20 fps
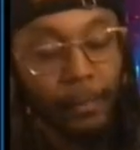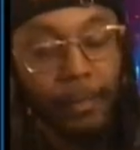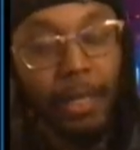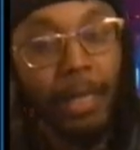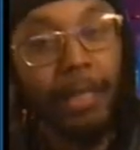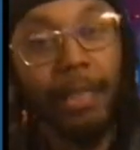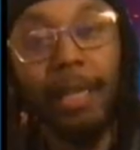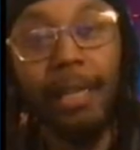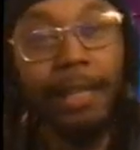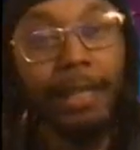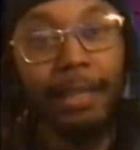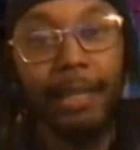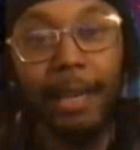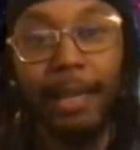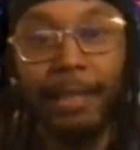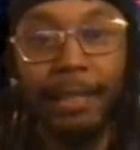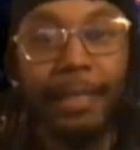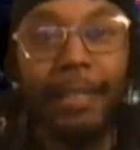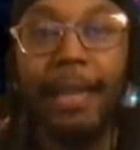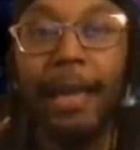Lady
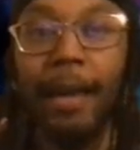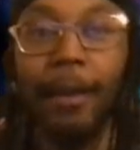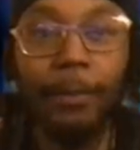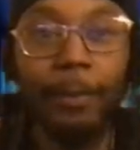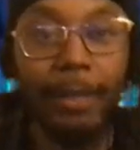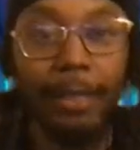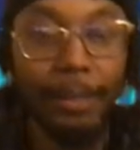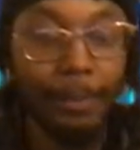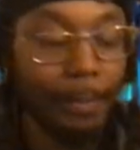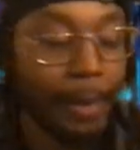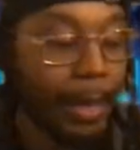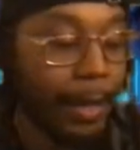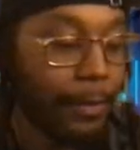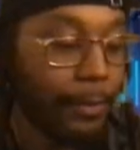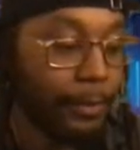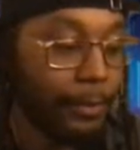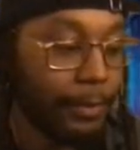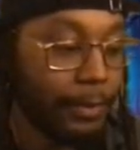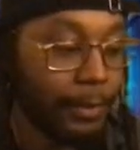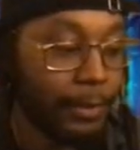Luck did not win this battle
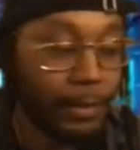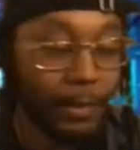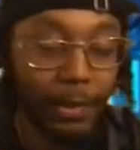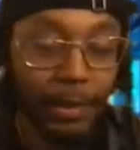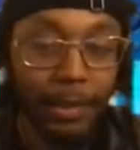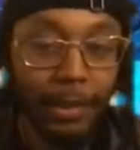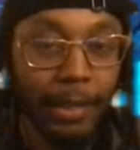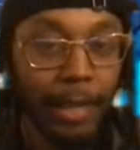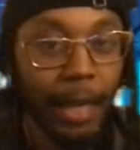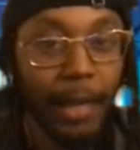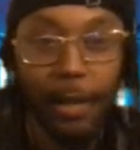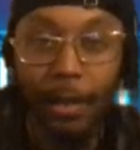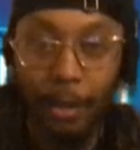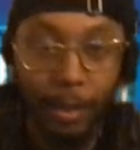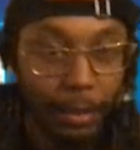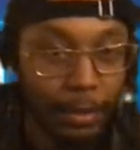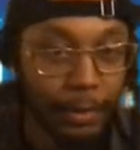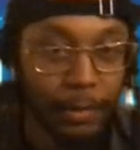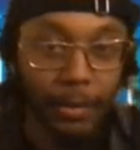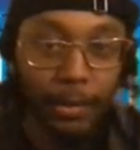at
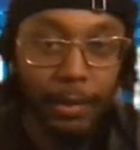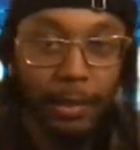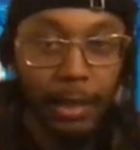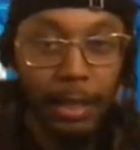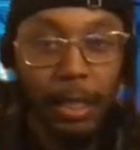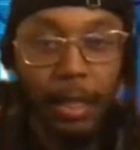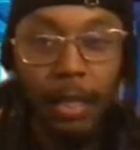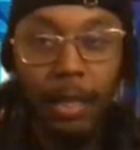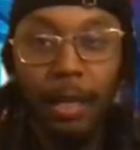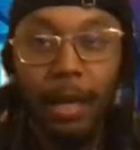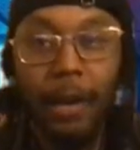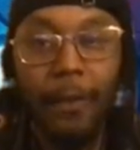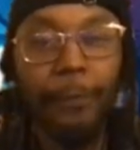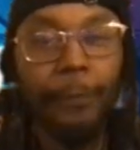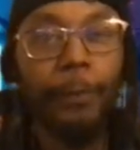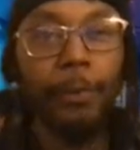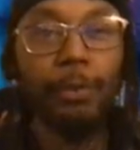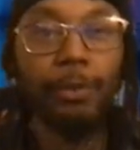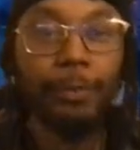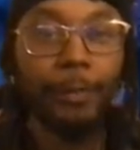all. Her
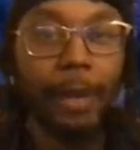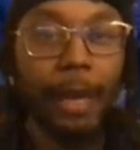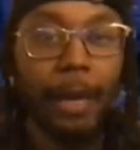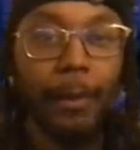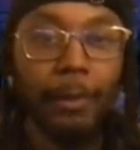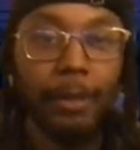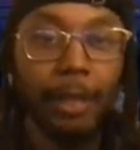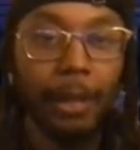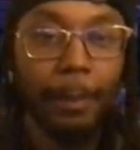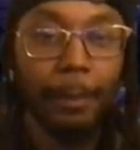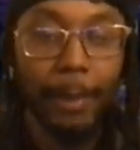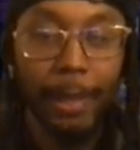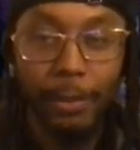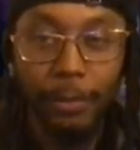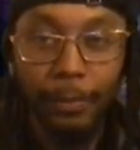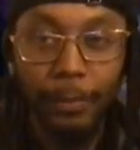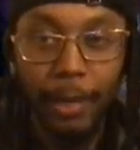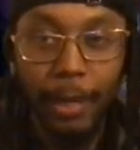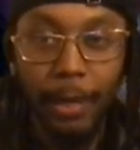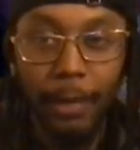first round was her
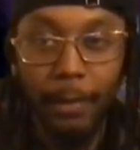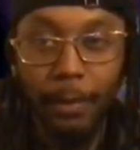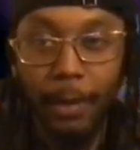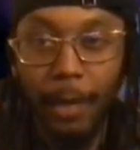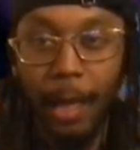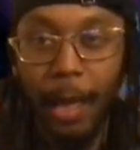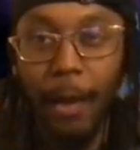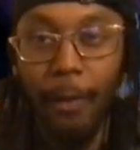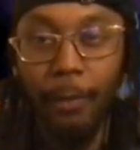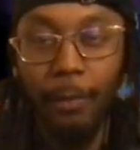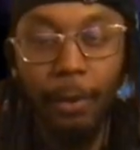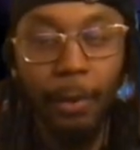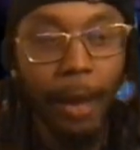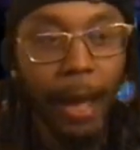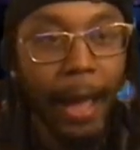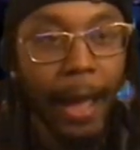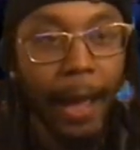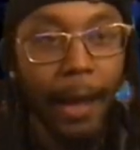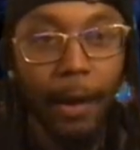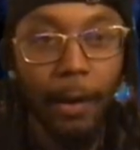best round. I don't know
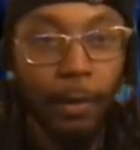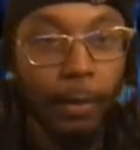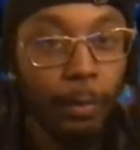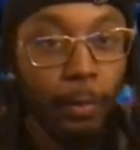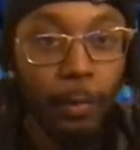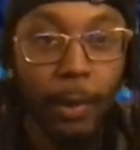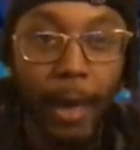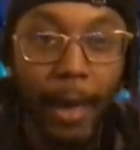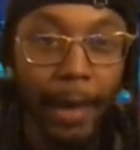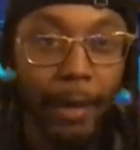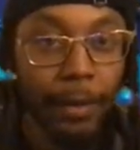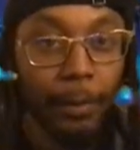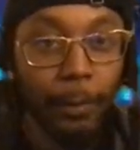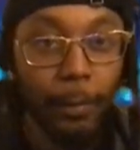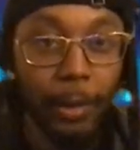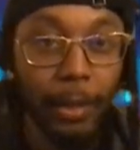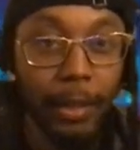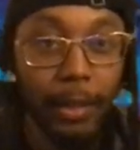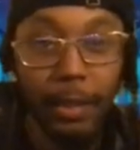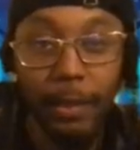how who had her
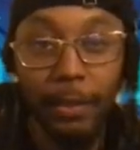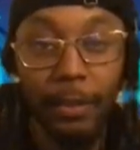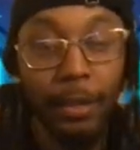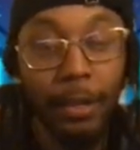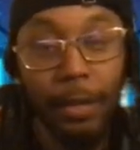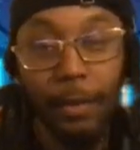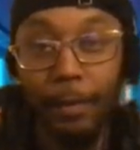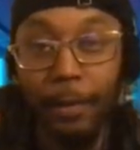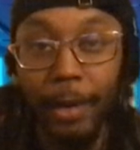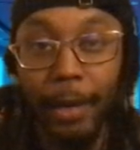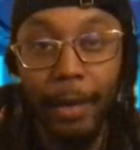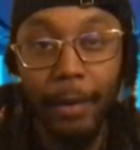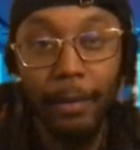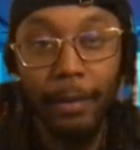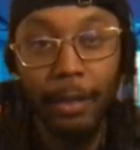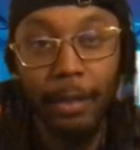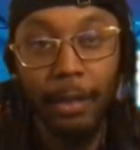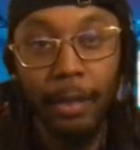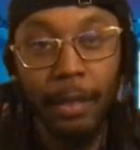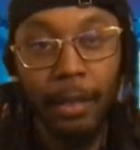win in the third round.
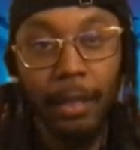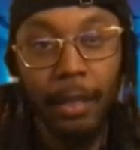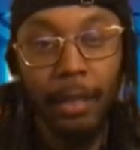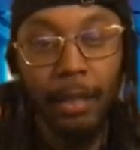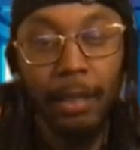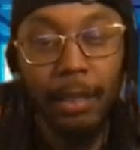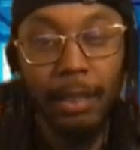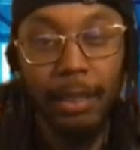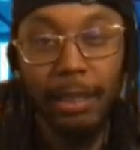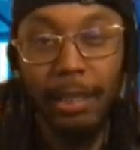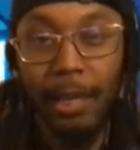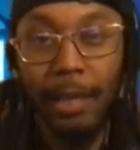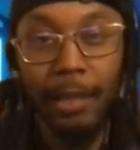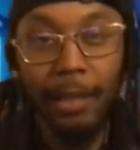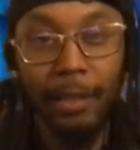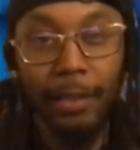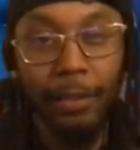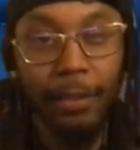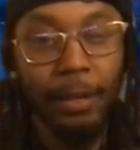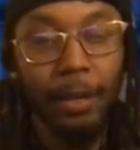The second
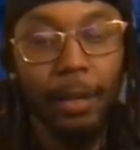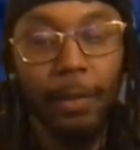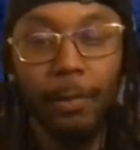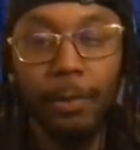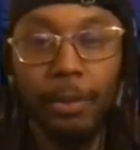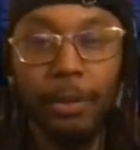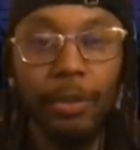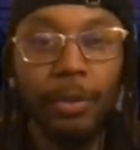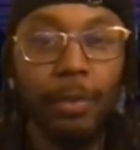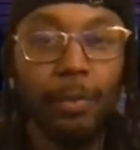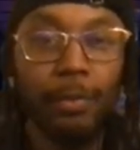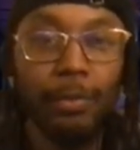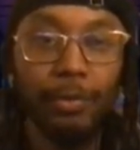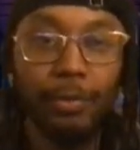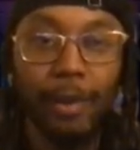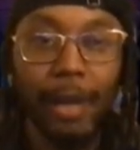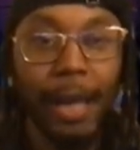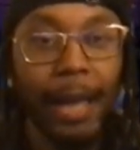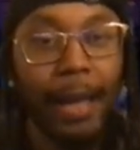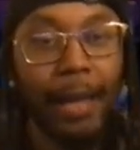and third was so
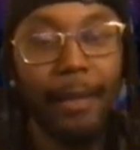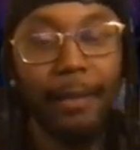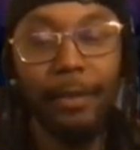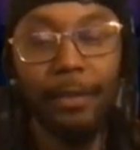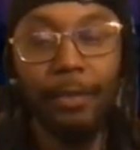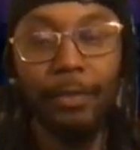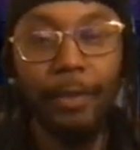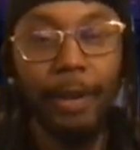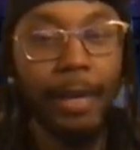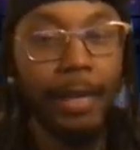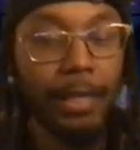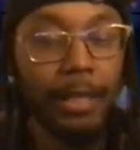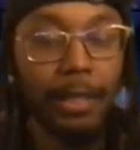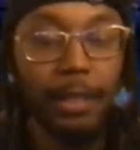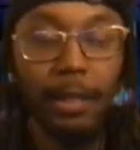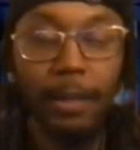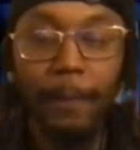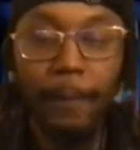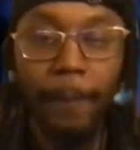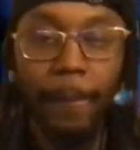dry and
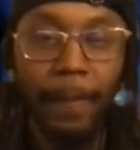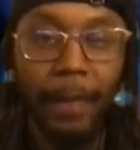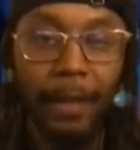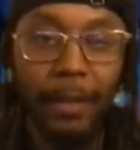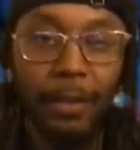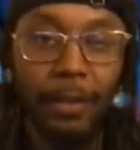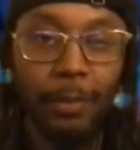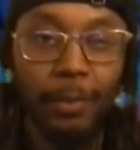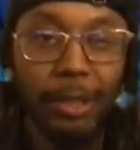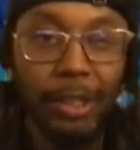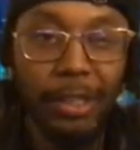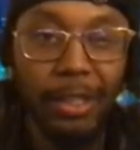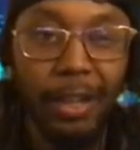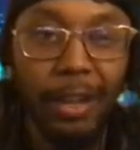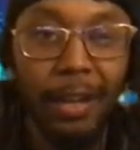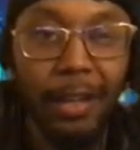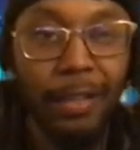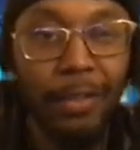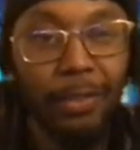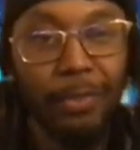crazy, and you was
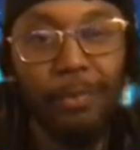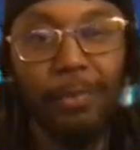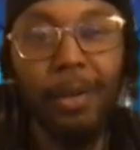talking through